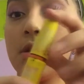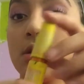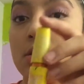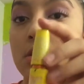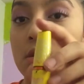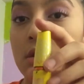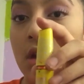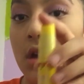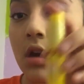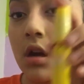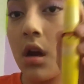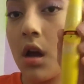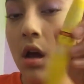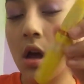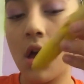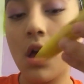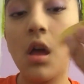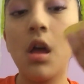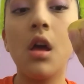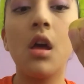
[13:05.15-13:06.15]
mascara
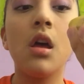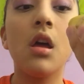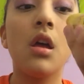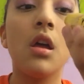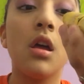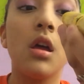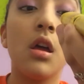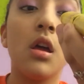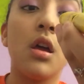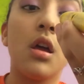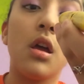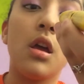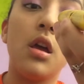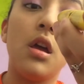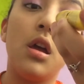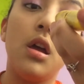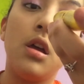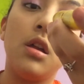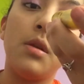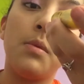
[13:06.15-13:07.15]

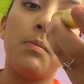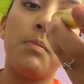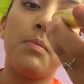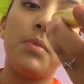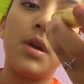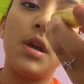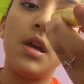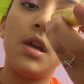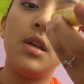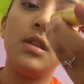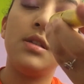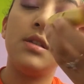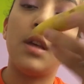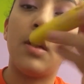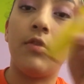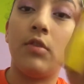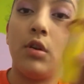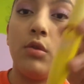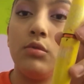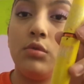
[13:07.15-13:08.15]
and
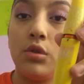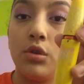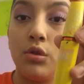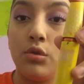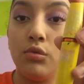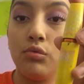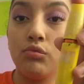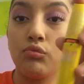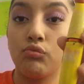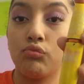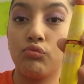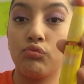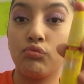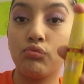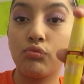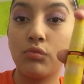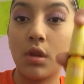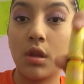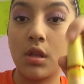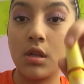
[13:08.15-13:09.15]
P702.
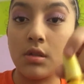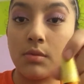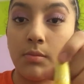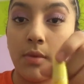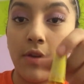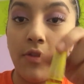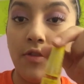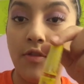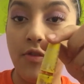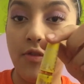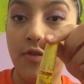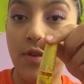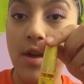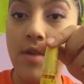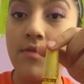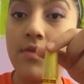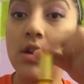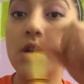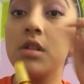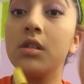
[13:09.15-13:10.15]
And this is my
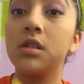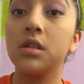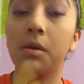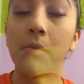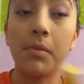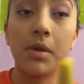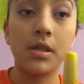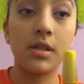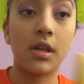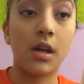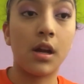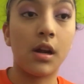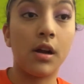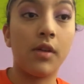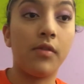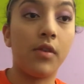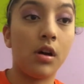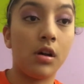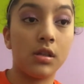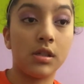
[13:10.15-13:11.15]
favorite mascara
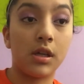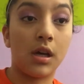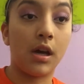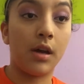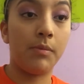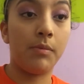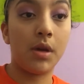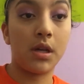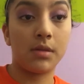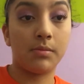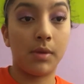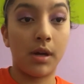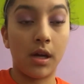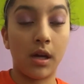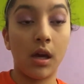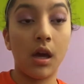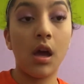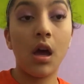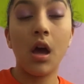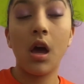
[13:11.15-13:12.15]
of all time. Makes
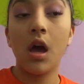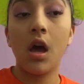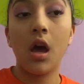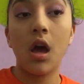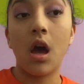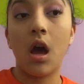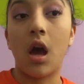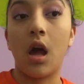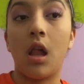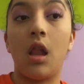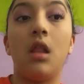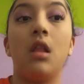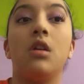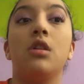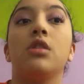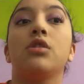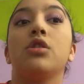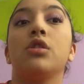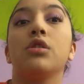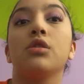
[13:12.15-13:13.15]
my
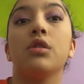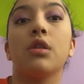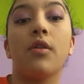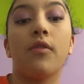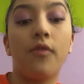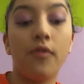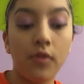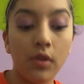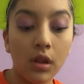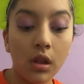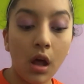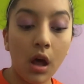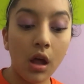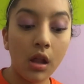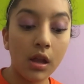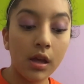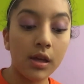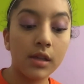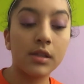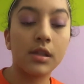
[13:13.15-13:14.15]
eyelashes look
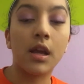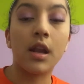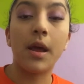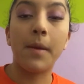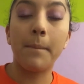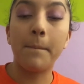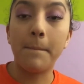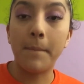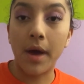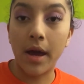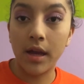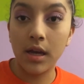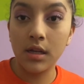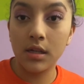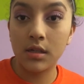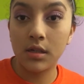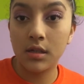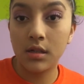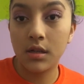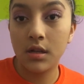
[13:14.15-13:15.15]
flawless. And I
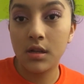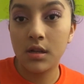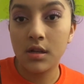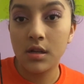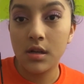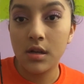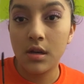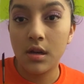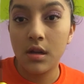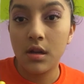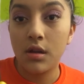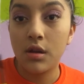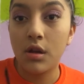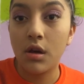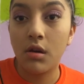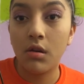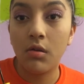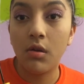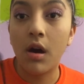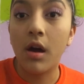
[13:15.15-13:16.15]
might...
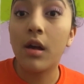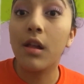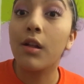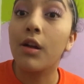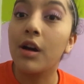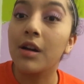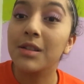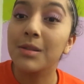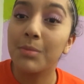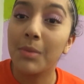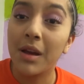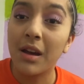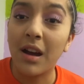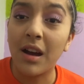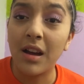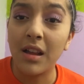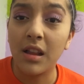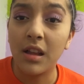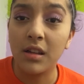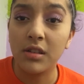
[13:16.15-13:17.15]
Oh, I lost my
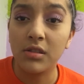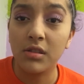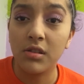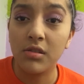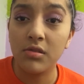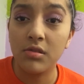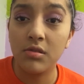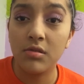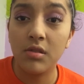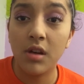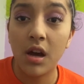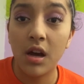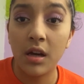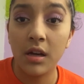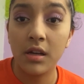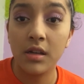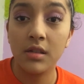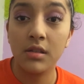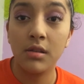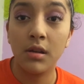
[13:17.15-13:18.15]
eyelash glue, you
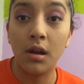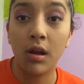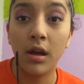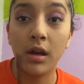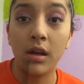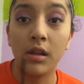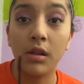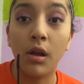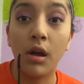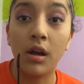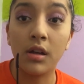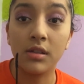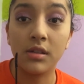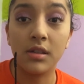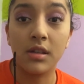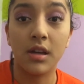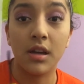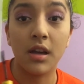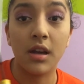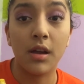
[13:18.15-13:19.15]
guys. I
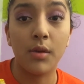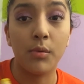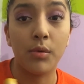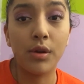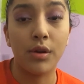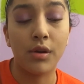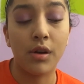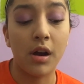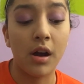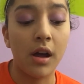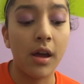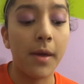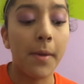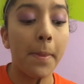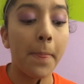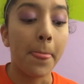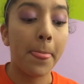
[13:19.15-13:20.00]
lost it and I want to cry.